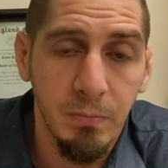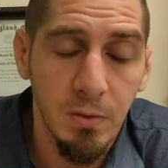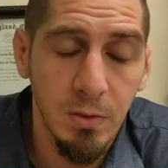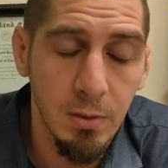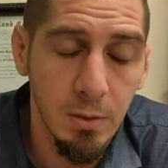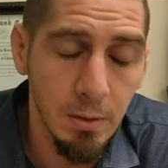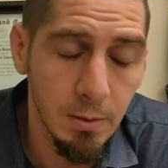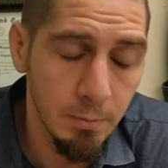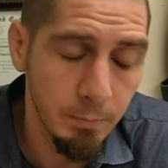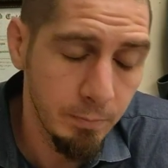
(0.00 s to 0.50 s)

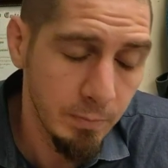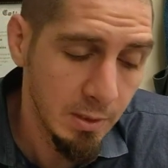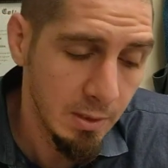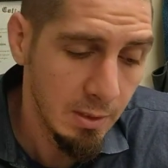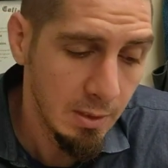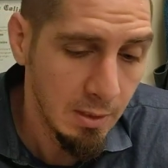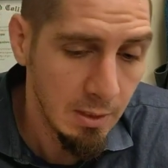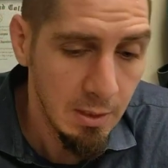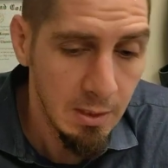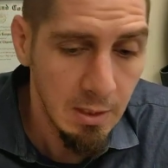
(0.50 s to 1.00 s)
So
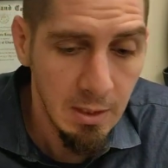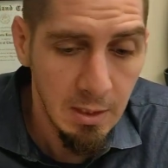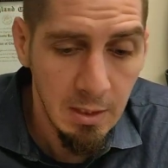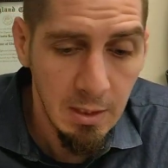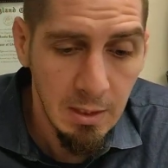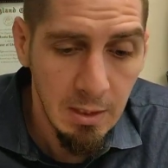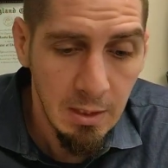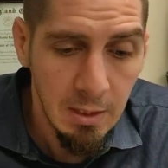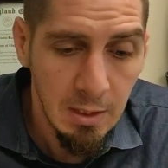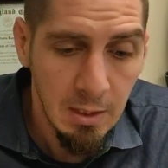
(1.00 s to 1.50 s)

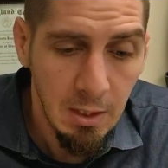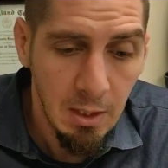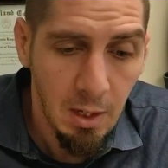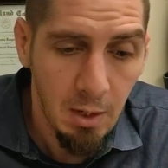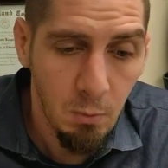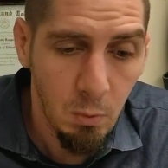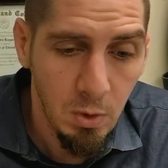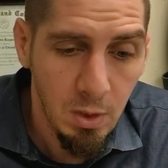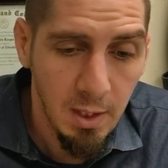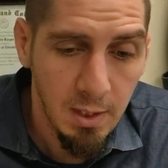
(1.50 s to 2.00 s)

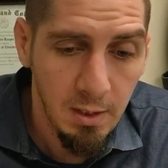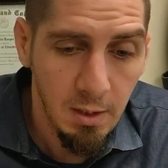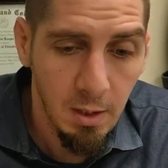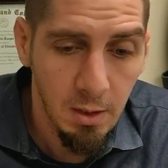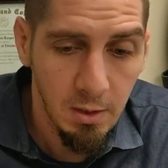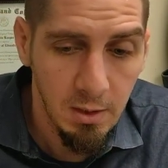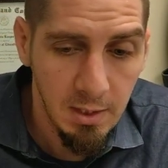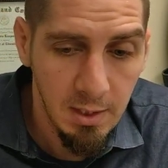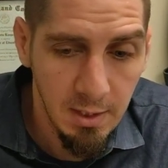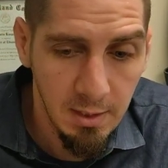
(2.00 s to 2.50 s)
I would like
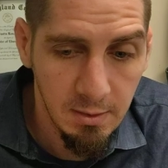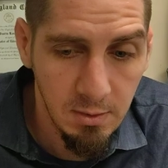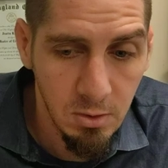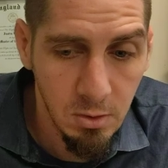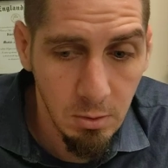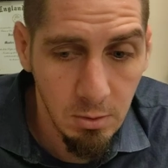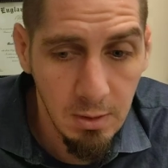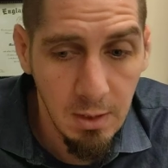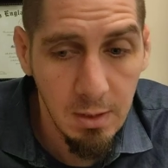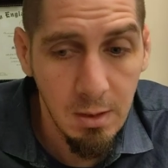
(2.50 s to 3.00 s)
our
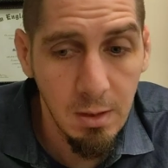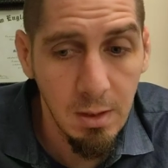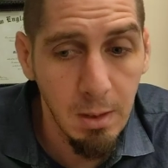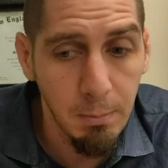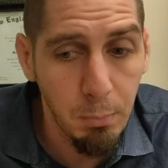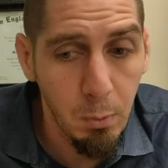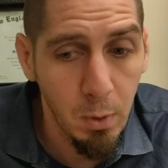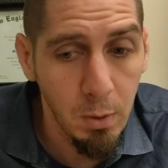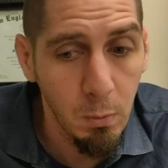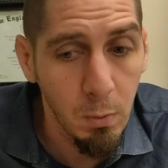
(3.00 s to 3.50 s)
kids to get to
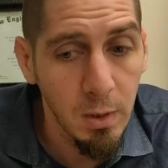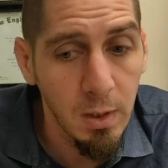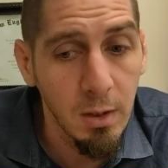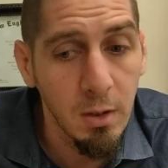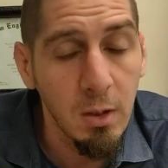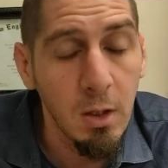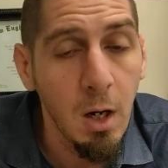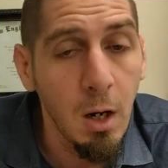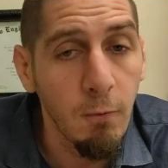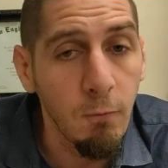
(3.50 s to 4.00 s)
that point where
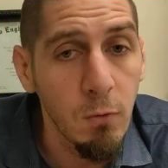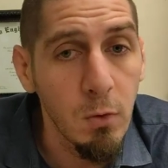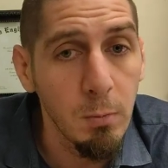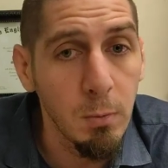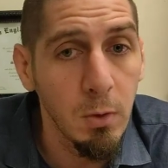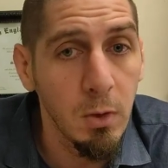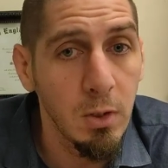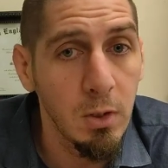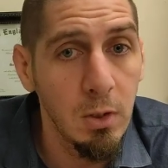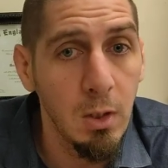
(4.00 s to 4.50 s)
they're
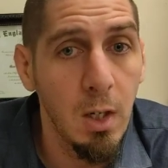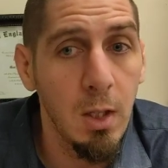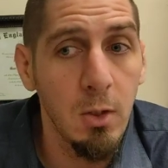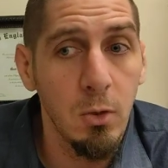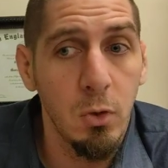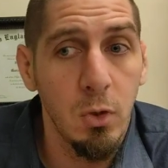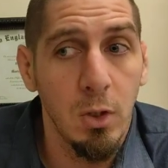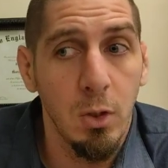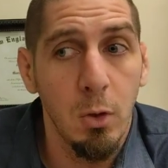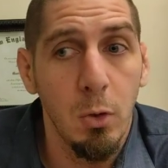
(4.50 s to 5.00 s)
comfortable
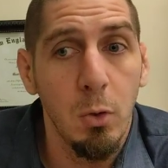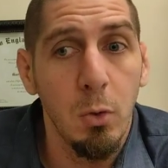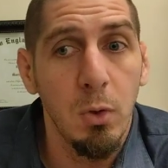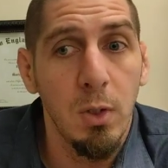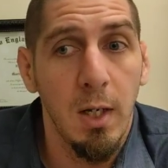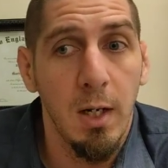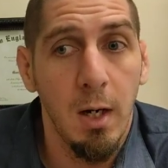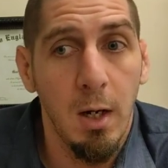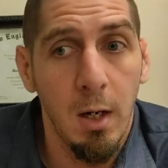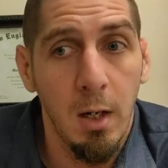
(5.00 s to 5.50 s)
acknowledging who
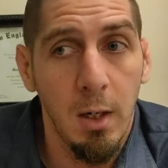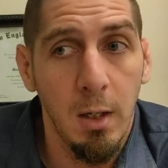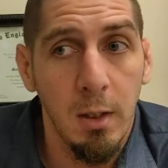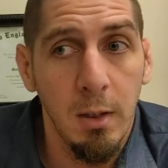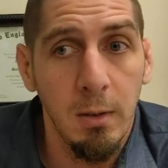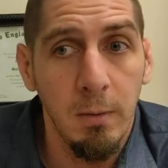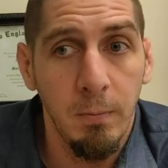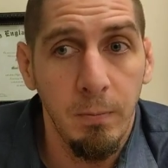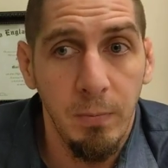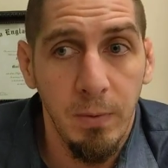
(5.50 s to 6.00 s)
they
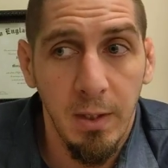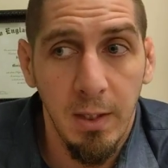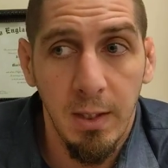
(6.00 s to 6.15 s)
are,